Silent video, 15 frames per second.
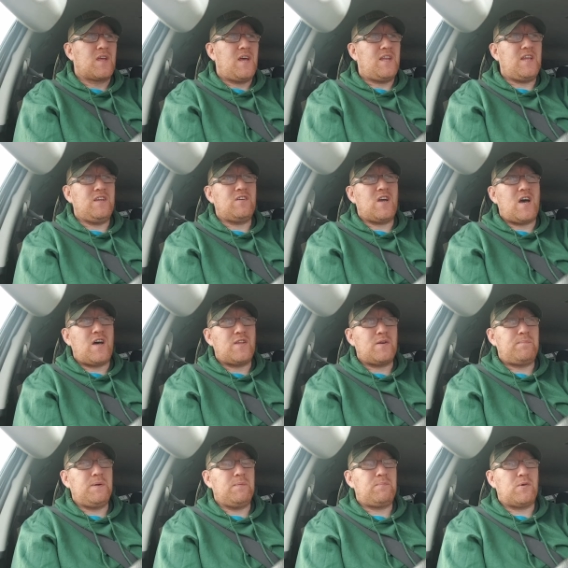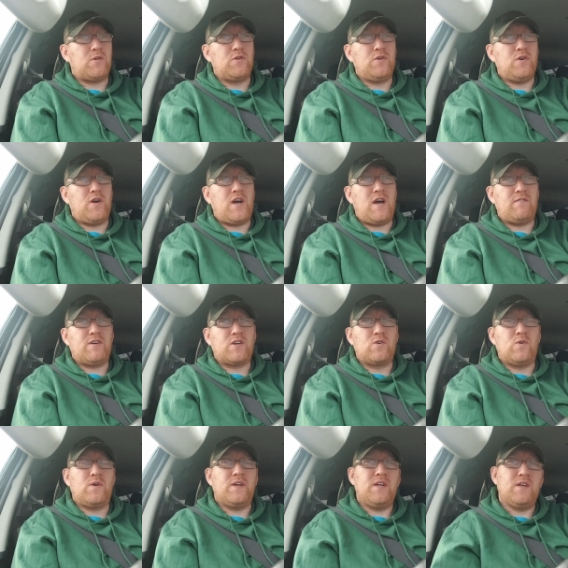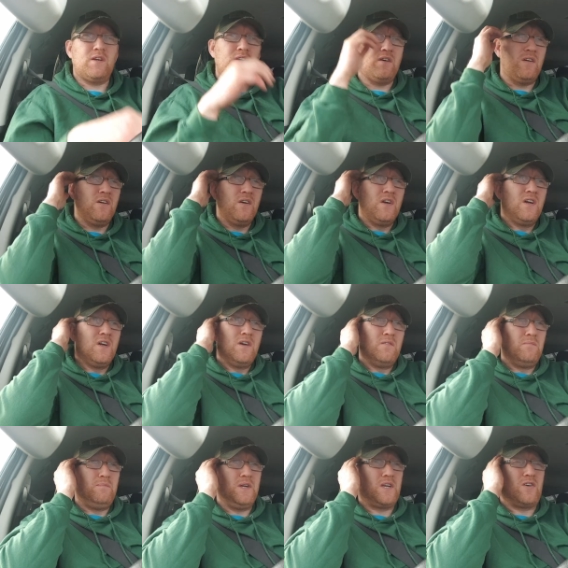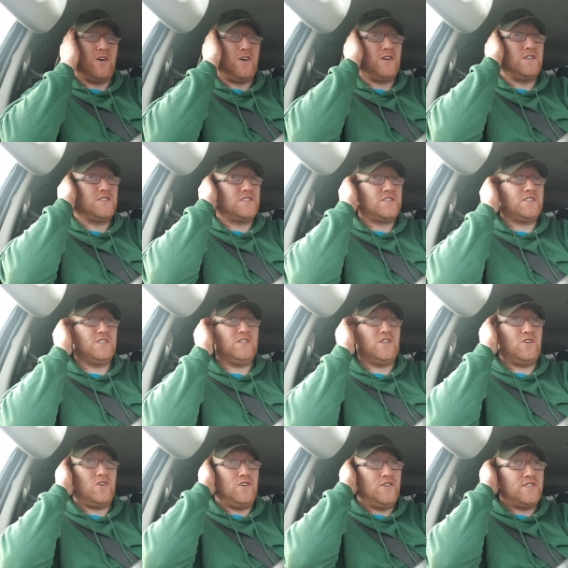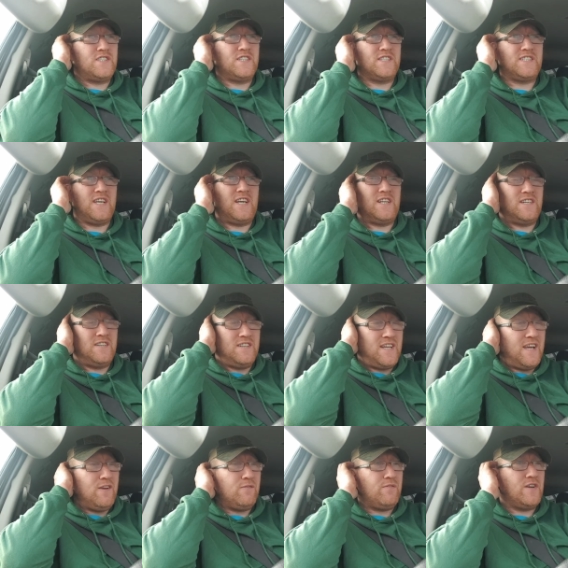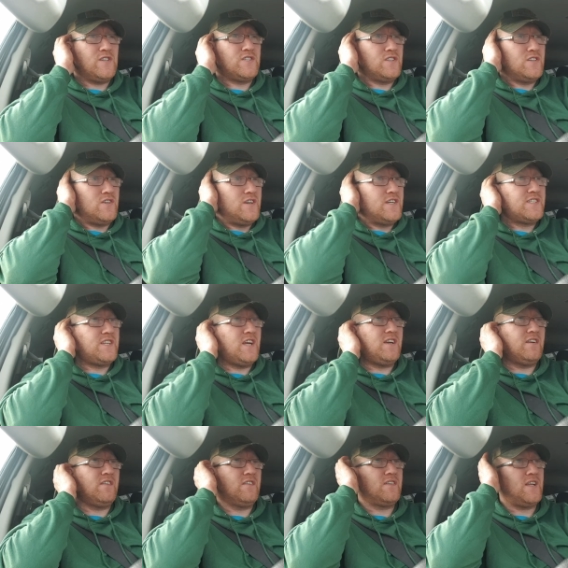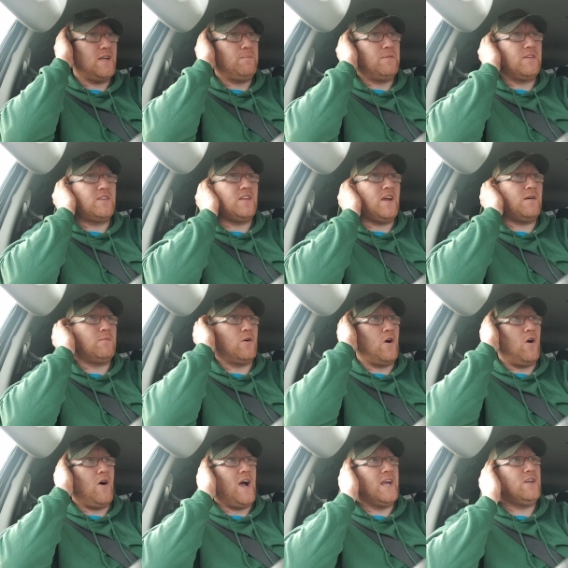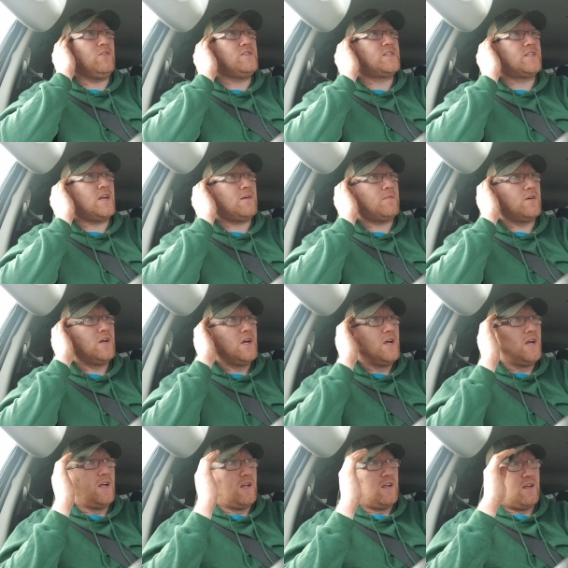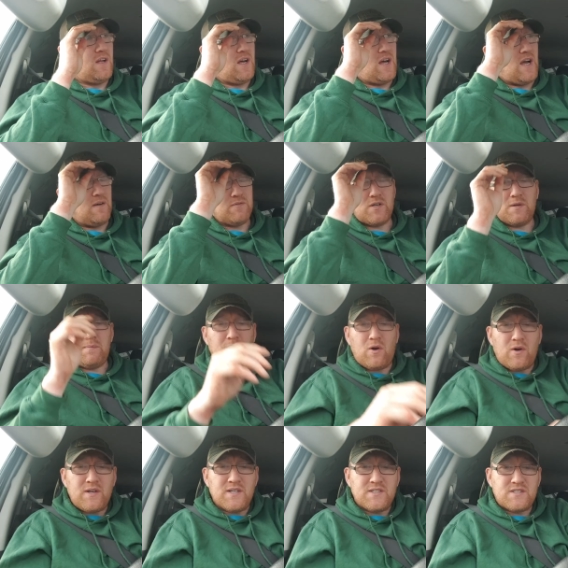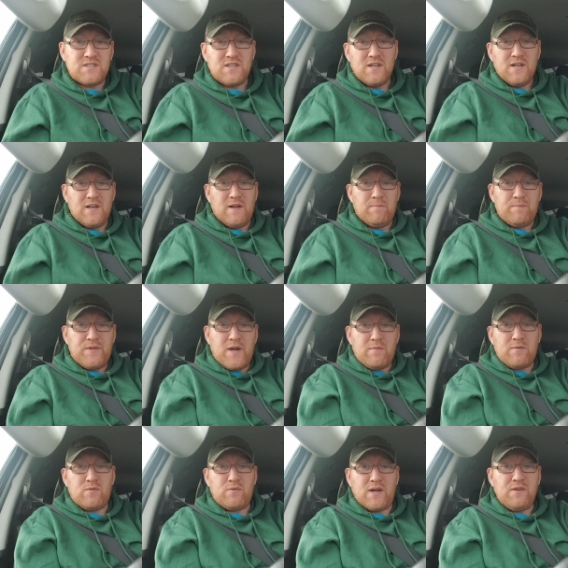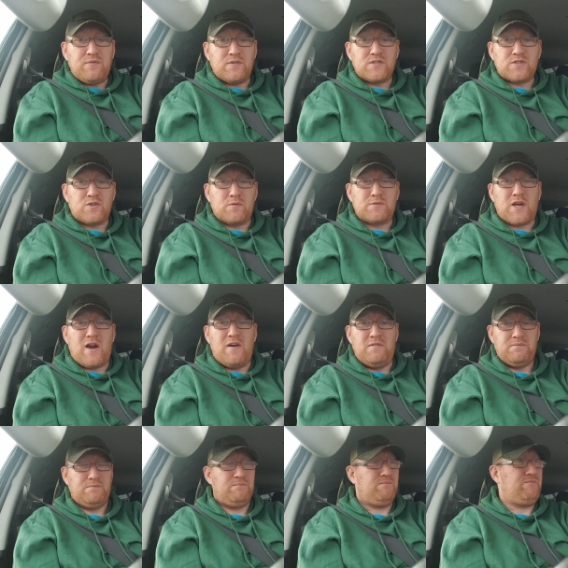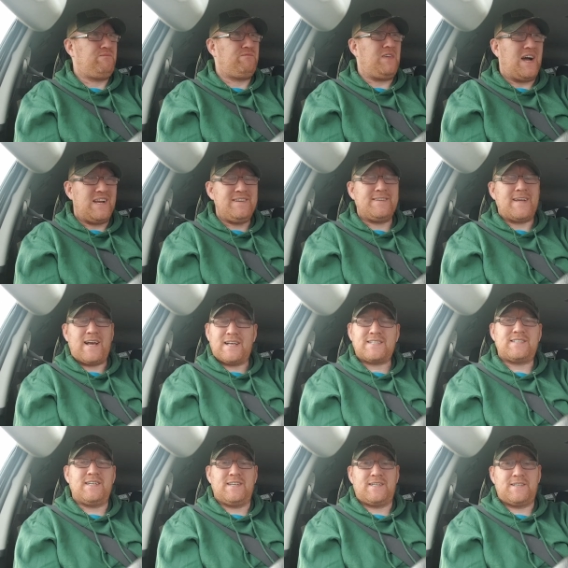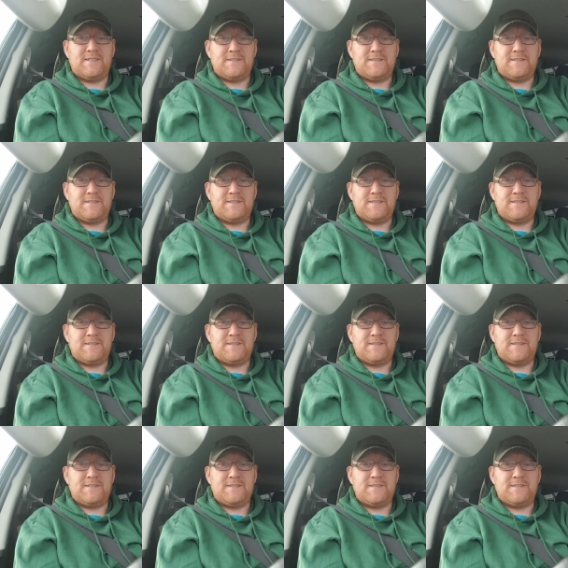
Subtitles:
And then you got other people who have a go at you because you're not using a certain night vision or a certain type of thermal. Oh, I use thermal. I'm going to be honest, thermal rifle scopes are fantastic.